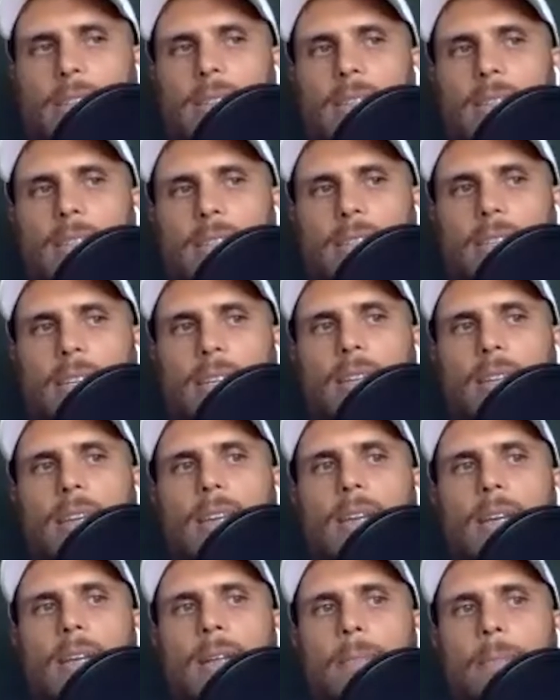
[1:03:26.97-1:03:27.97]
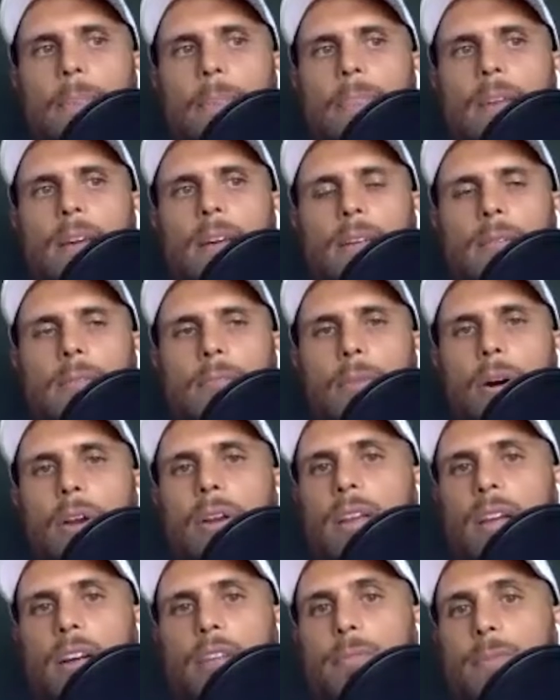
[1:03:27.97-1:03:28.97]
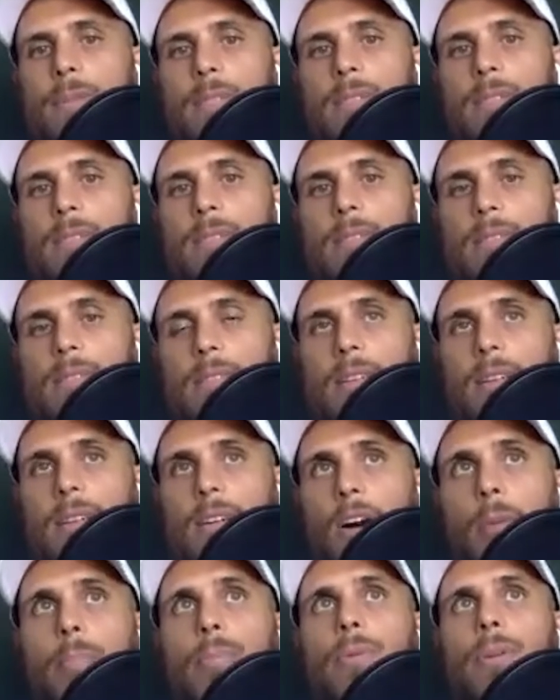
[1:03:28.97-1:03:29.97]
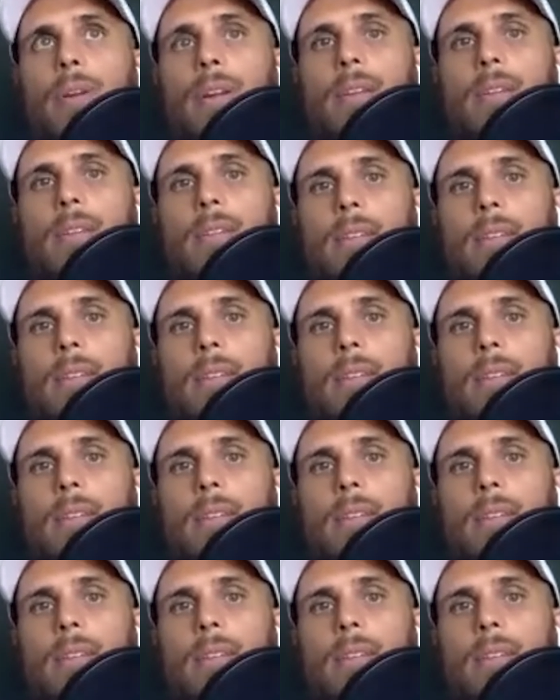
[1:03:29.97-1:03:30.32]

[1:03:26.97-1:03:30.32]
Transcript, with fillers: state, is that modern governments operate